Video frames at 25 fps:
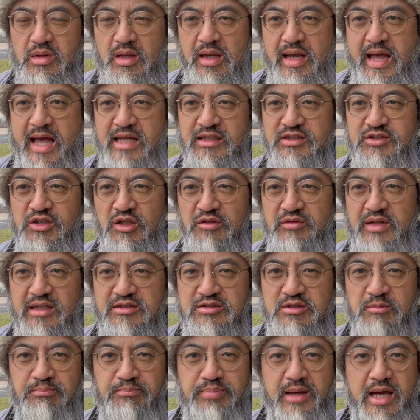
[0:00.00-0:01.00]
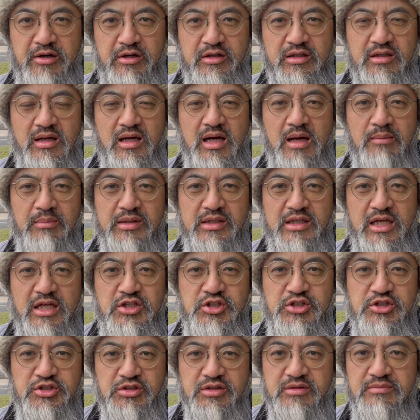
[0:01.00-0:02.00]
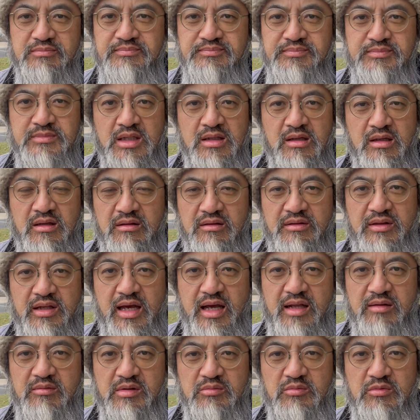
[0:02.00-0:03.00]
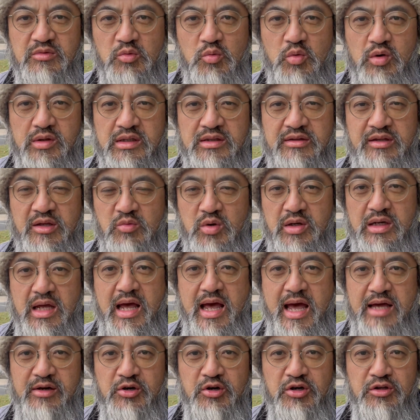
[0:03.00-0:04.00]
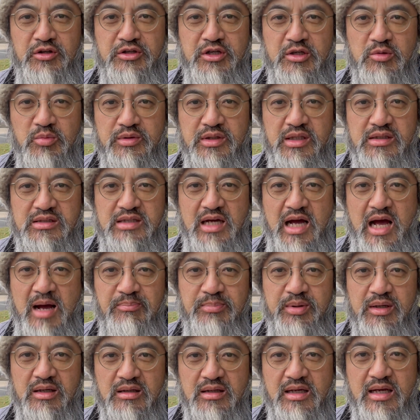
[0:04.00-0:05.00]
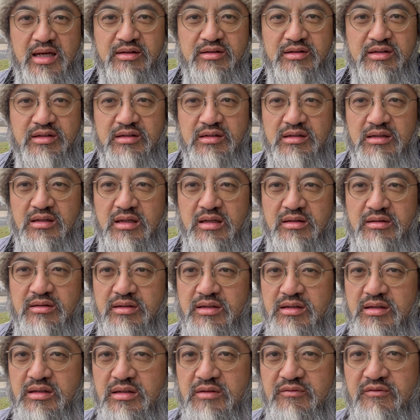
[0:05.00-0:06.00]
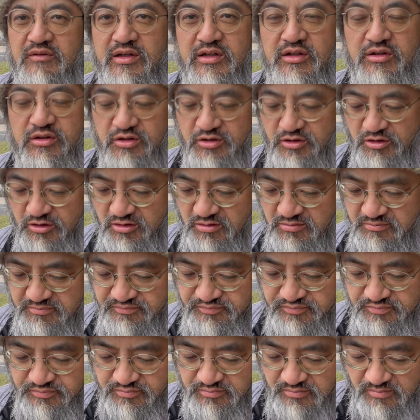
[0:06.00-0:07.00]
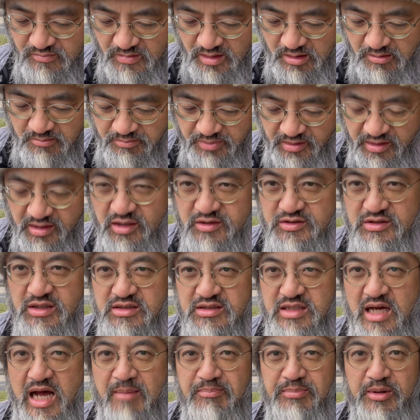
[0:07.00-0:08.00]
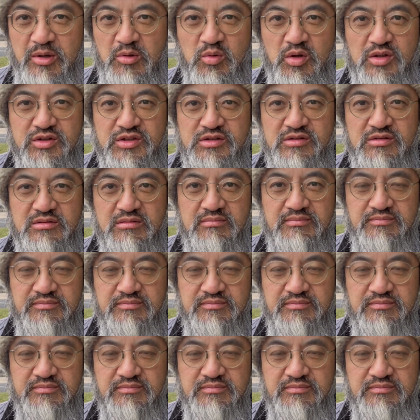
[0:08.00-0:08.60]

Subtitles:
And so that's a better combination than what I had earlier with the tapa and the vinegar, because the tapa wasn't